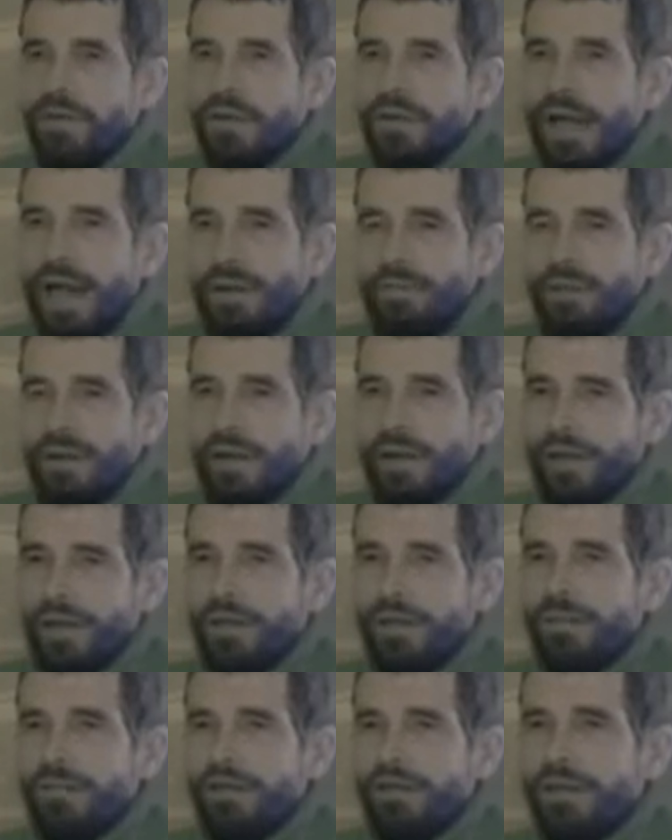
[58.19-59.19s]
Not many,
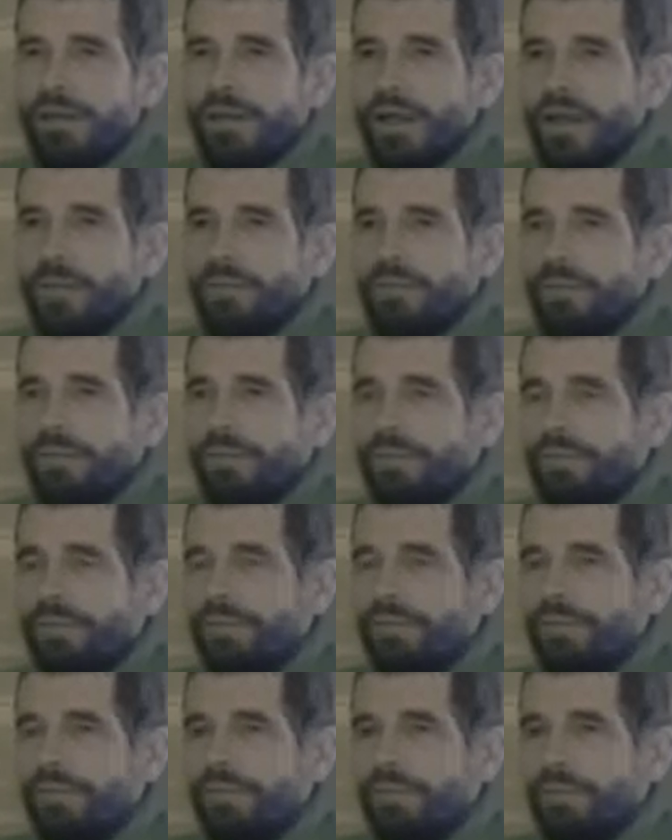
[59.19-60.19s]
but some.
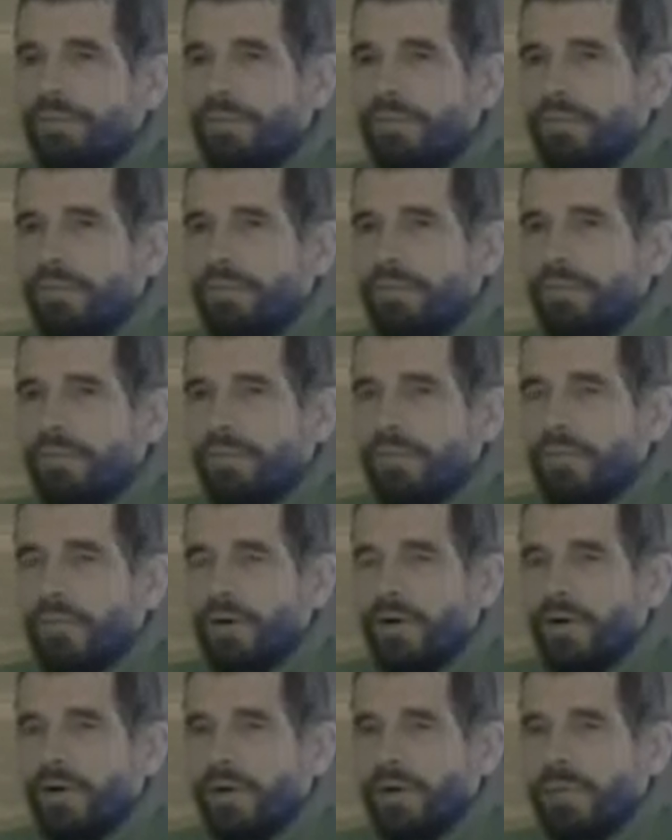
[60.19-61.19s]

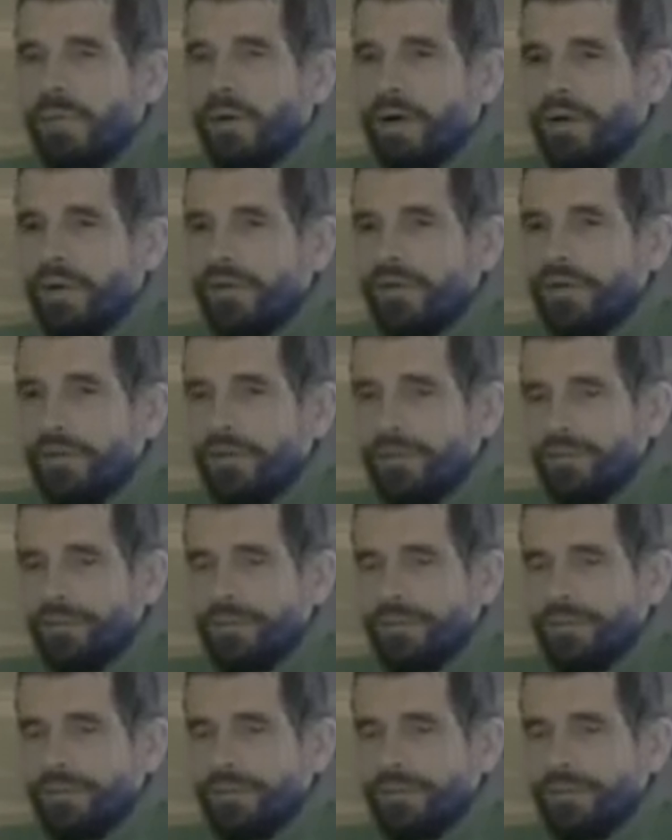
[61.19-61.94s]
Or tapasya.